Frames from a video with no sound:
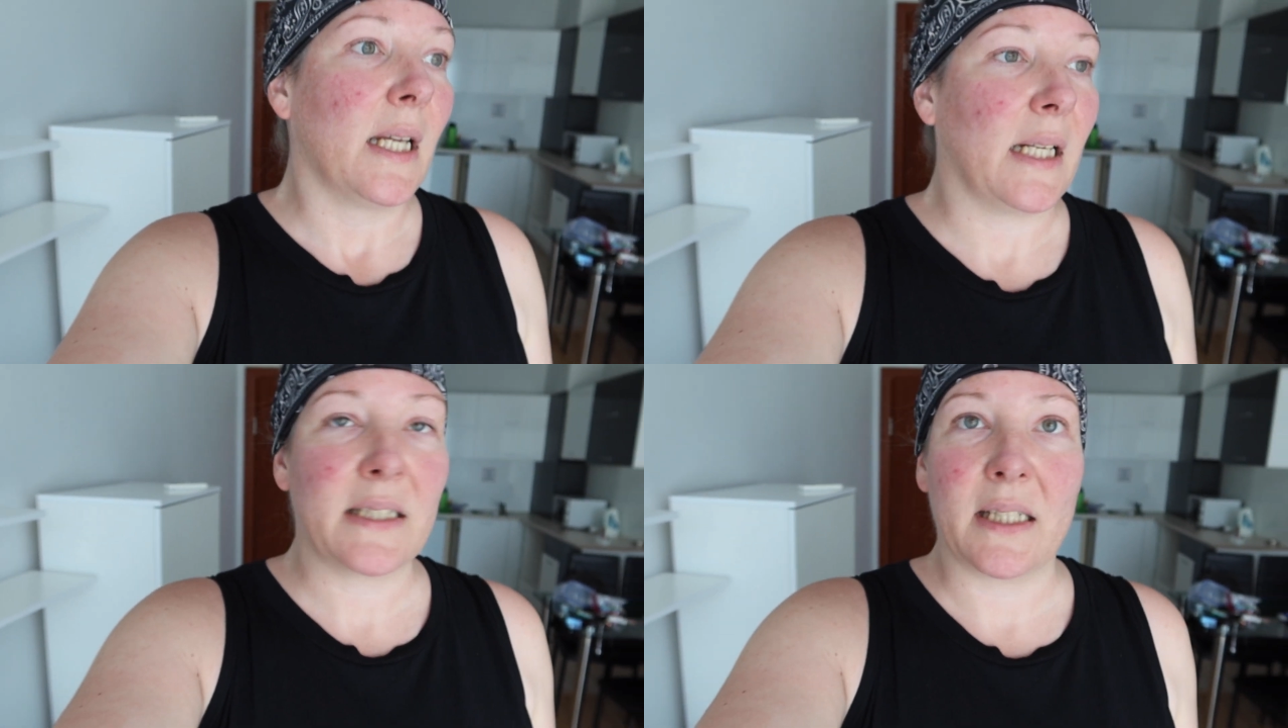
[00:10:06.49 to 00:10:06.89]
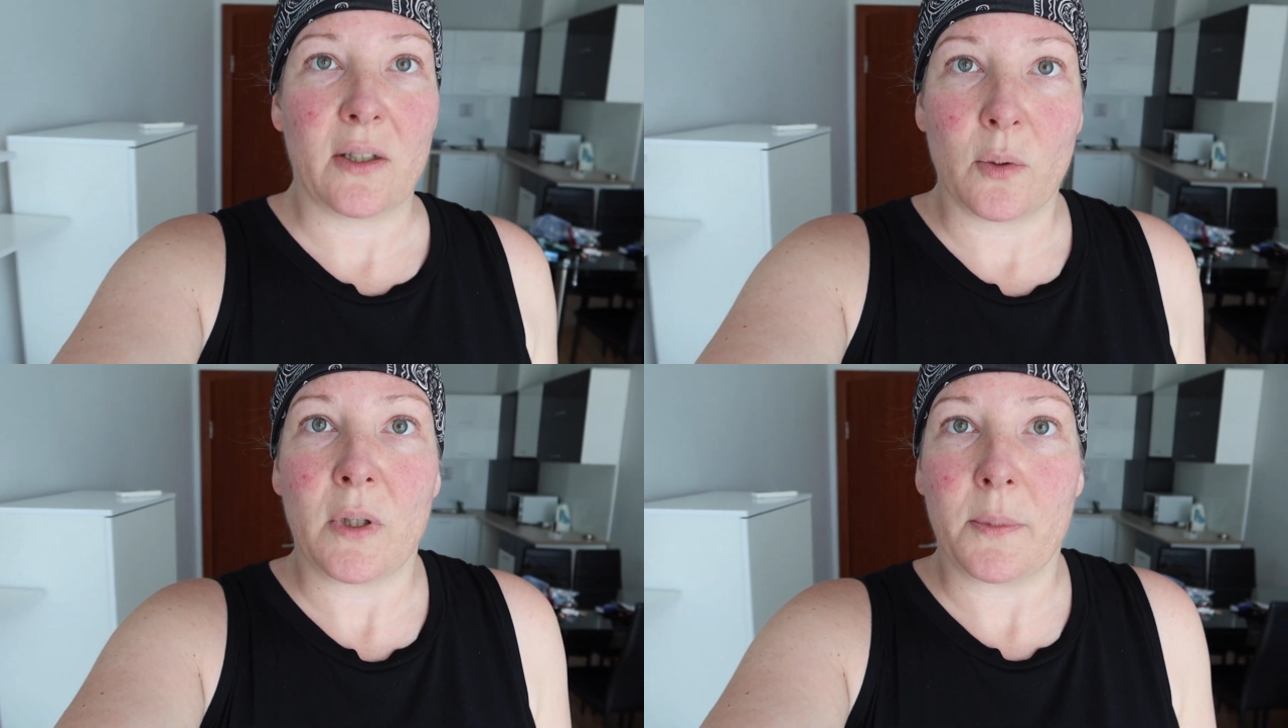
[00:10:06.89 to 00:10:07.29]
And I
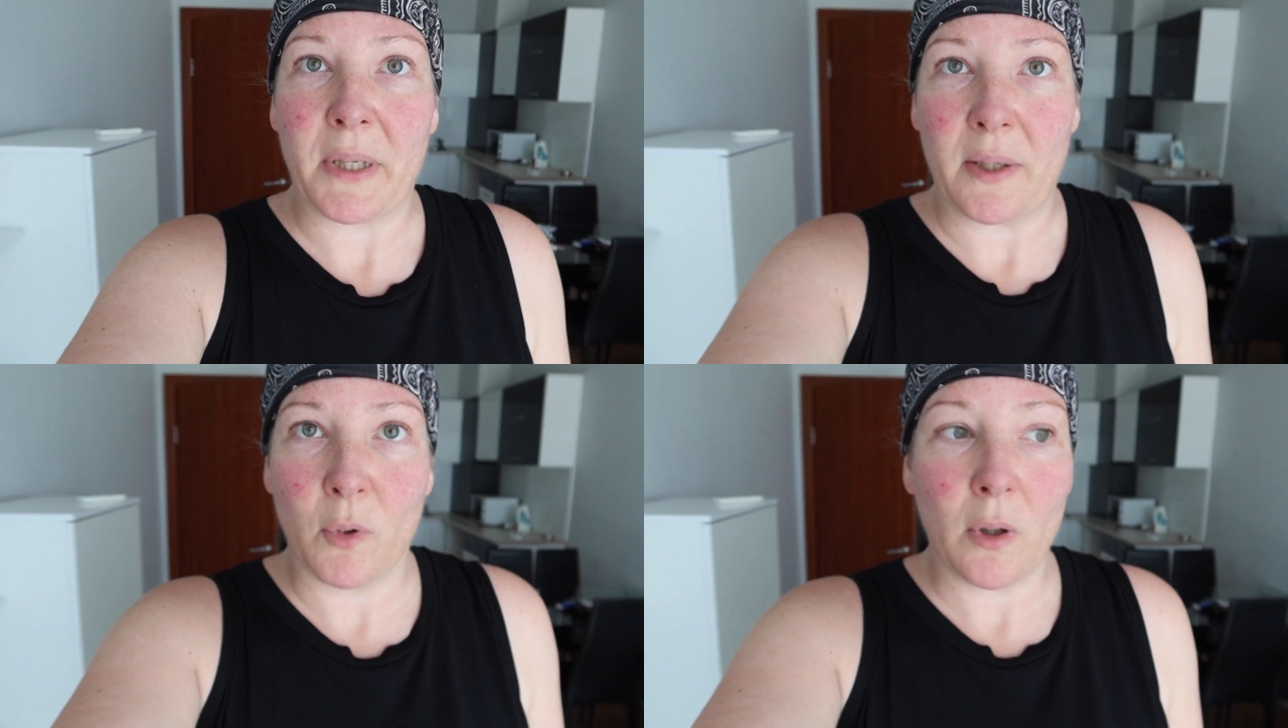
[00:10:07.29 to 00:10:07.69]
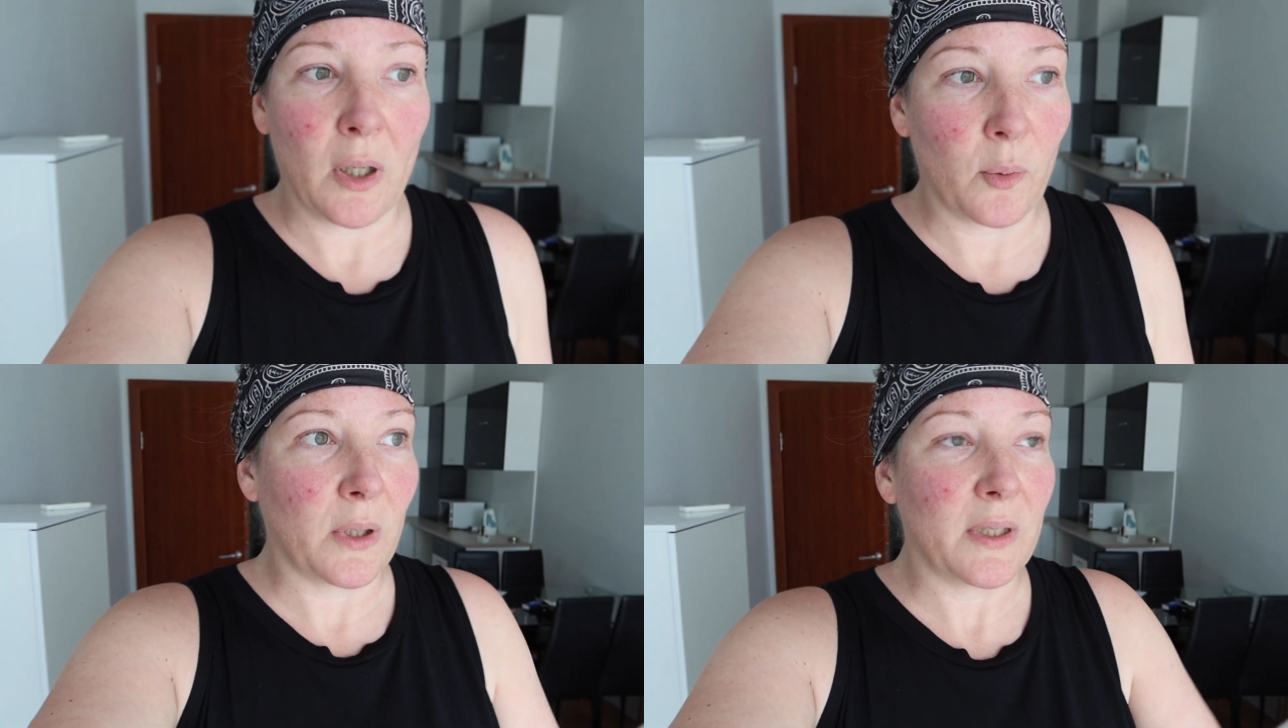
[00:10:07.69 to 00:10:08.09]
said, I don't want to pay more.
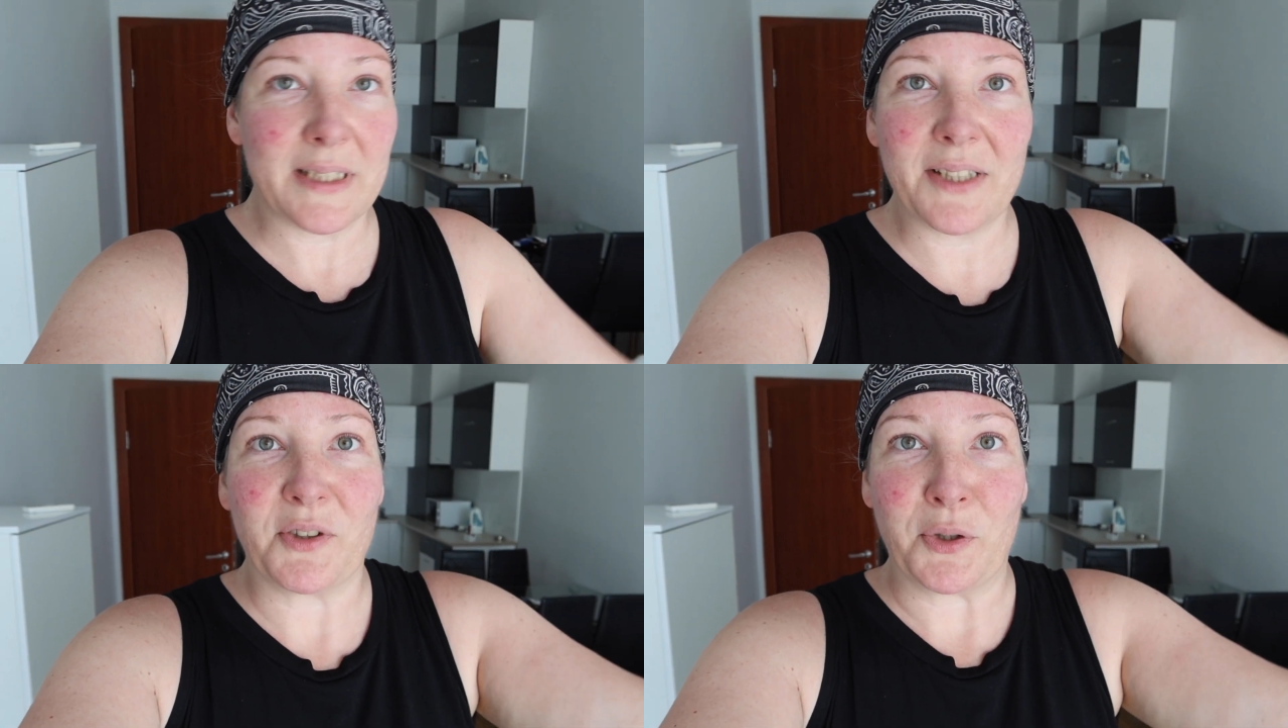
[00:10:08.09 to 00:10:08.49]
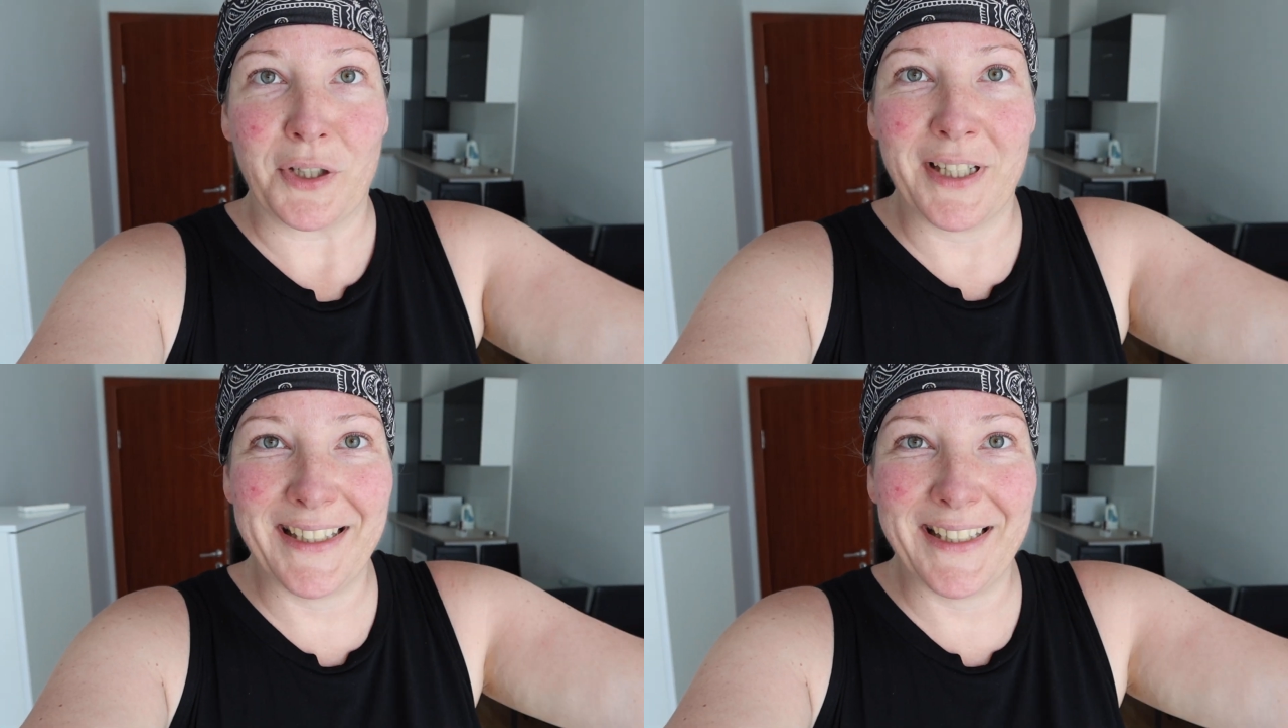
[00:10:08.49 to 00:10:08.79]
I want sea view.